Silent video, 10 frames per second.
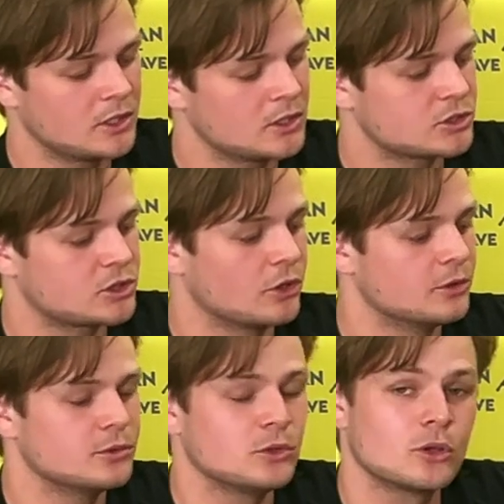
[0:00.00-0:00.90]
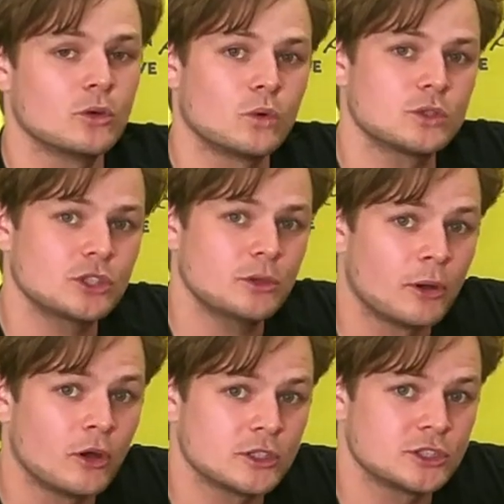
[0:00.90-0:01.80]
So you can also
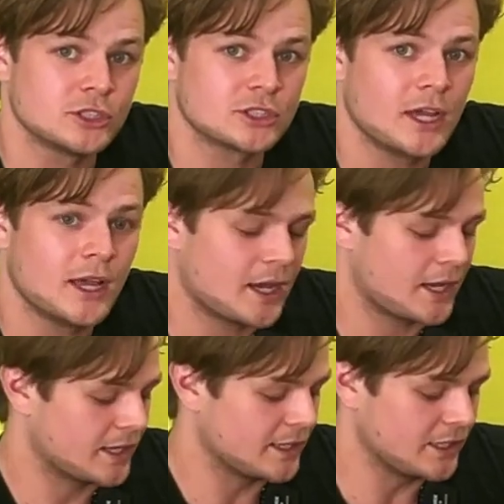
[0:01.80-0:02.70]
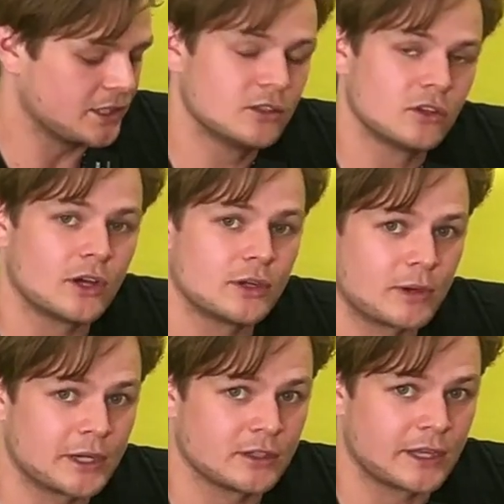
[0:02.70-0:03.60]
purchase an inline
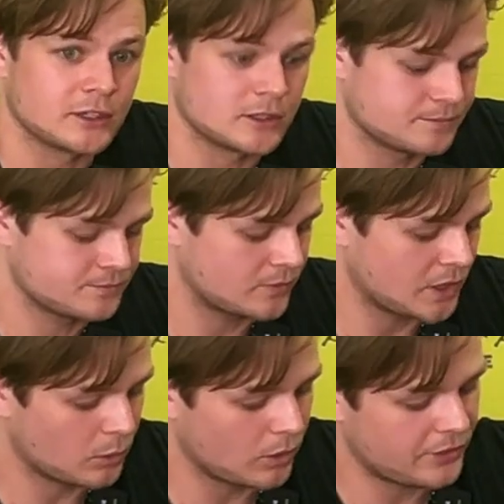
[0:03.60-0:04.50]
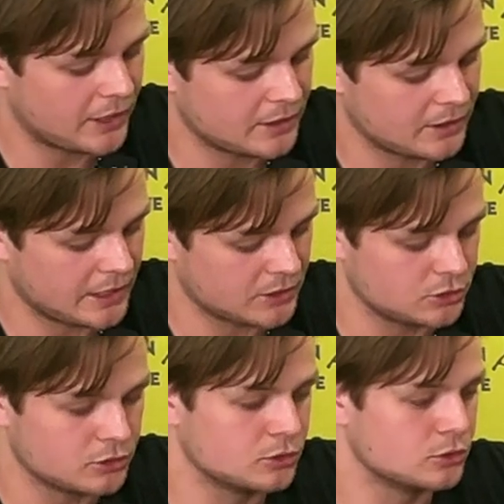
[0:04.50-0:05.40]
regulator. Now what that allows
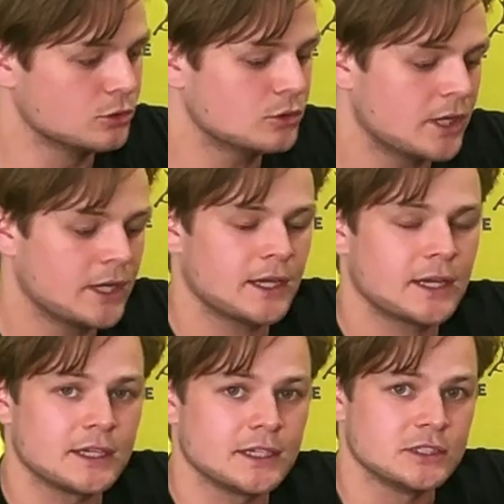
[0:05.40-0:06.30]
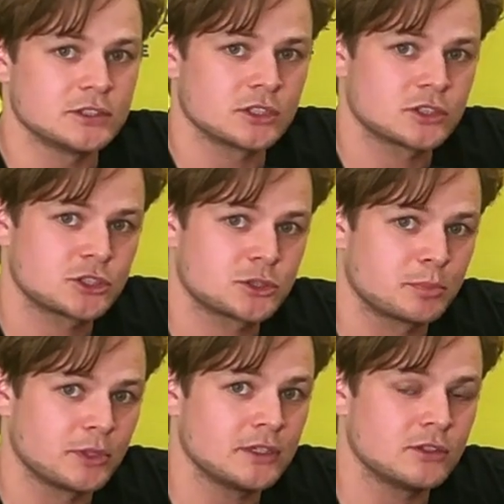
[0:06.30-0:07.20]
you to do is
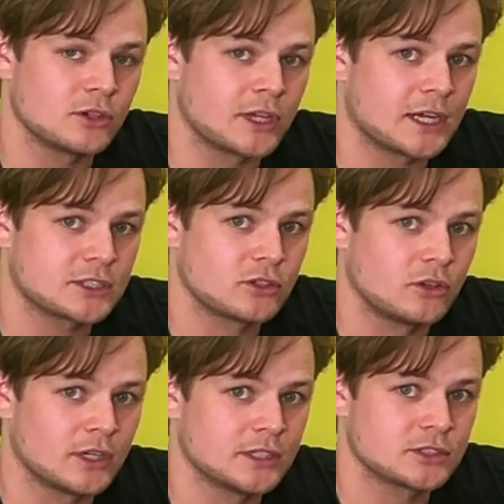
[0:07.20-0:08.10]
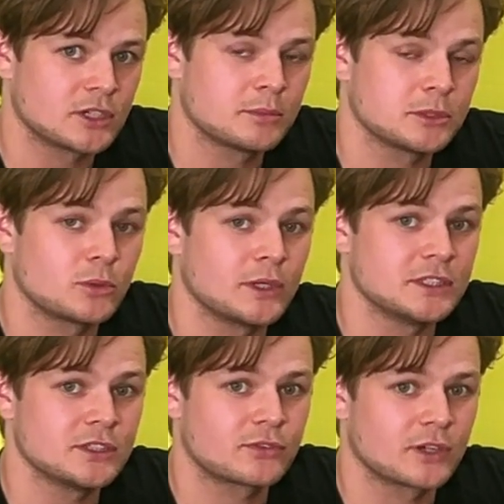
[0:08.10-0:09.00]
split your gas lines between
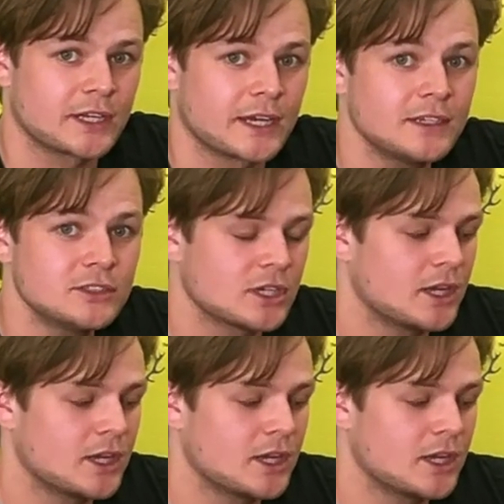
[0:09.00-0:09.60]
different kegs